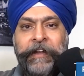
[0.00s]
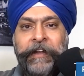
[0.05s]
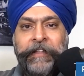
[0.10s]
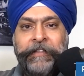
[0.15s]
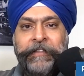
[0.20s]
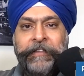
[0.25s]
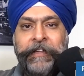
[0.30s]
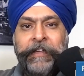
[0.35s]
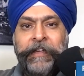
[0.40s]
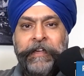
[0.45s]

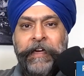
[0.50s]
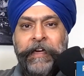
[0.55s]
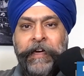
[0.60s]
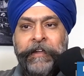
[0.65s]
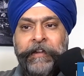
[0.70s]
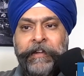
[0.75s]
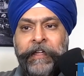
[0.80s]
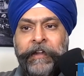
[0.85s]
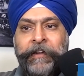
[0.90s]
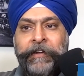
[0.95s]

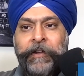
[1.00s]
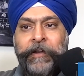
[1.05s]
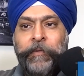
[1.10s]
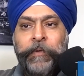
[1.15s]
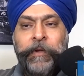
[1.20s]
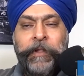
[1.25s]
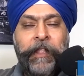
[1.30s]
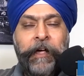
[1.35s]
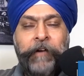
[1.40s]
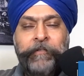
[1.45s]
And
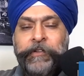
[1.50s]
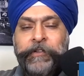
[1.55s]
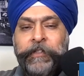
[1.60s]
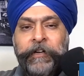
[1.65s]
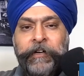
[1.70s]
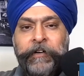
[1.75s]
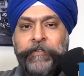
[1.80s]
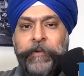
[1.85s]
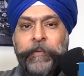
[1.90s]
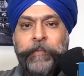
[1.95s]
we'd love to
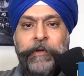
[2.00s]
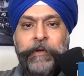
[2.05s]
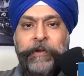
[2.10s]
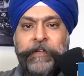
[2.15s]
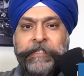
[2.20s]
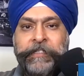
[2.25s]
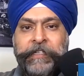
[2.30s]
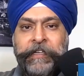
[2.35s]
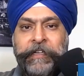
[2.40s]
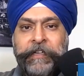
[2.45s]
learn from you
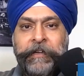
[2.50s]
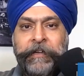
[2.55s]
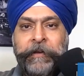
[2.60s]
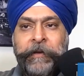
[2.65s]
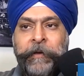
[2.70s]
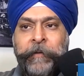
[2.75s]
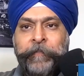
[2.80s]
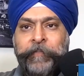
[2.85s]
and see,